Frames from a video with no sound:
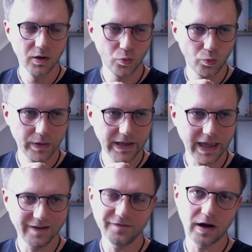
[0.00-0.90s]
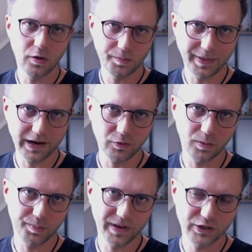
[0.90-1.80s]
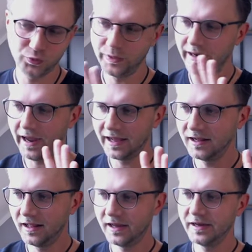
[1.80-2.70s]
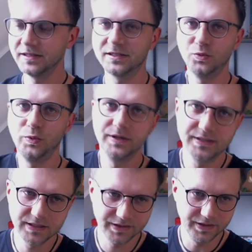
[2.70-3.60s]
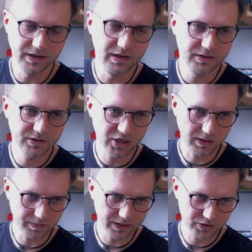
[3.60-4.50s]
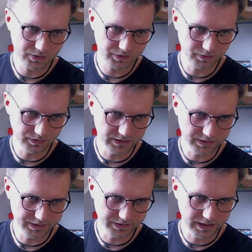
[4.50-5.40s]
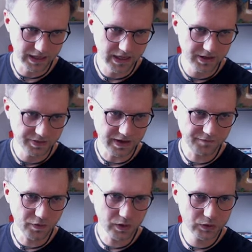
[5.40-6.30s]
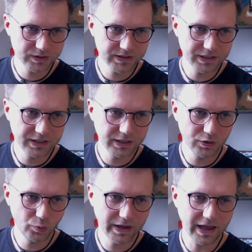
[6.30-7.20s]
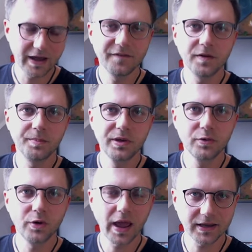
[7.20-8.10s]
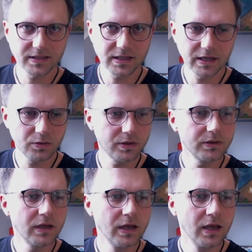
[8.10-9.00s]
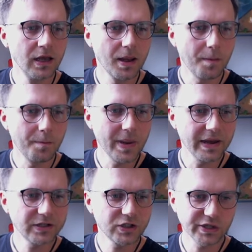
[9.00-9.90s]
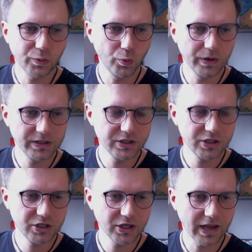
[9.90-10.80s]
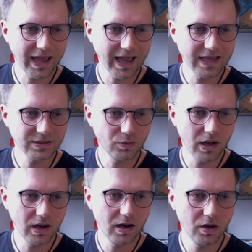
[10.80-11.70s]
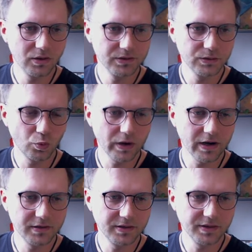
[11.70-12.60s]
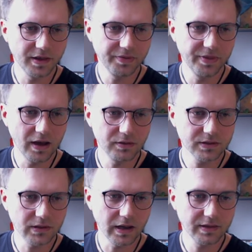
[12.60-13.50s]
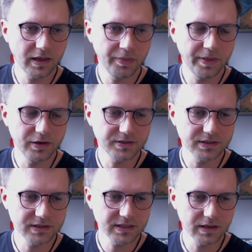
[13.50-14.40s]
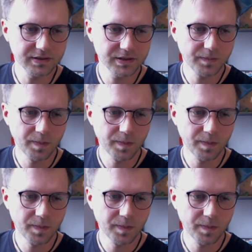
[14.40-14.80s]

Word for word: we have our background mesh we analyze with the check mesh utility. Therefore, you see here we have a pure hexadron mesh which has around 10,000 uh, cells.